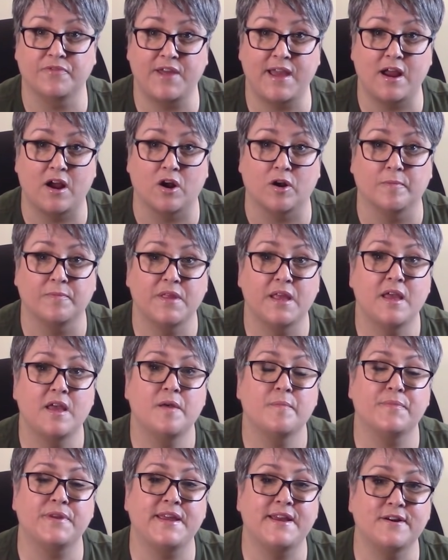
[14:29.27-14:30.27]
there.
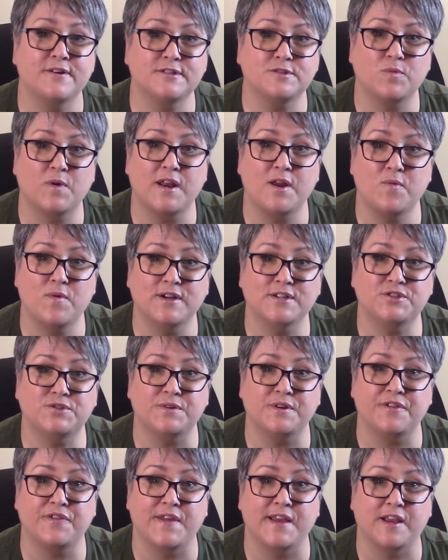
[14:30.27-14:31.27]
But here's what I want
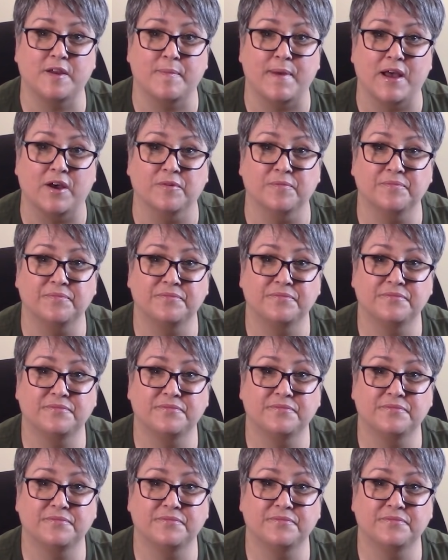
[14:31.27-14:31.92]
you to think about.